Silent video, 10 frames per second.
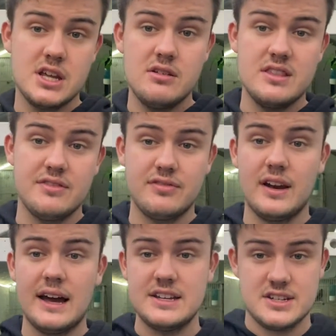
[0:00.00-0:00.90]
that are in the
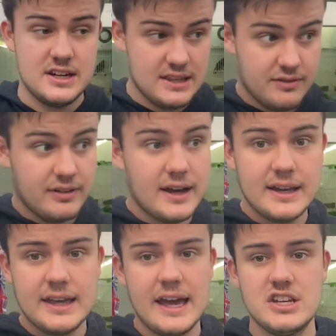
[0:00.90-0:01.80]
flights and in the
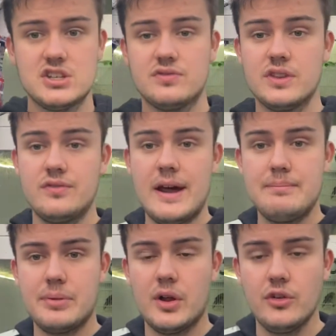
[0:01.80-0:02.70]
flight cage for the red
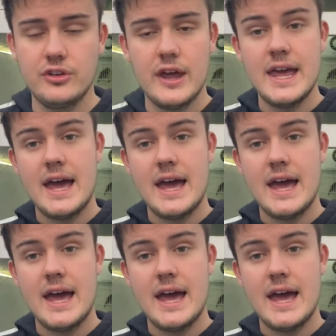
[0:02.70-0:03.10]
polls.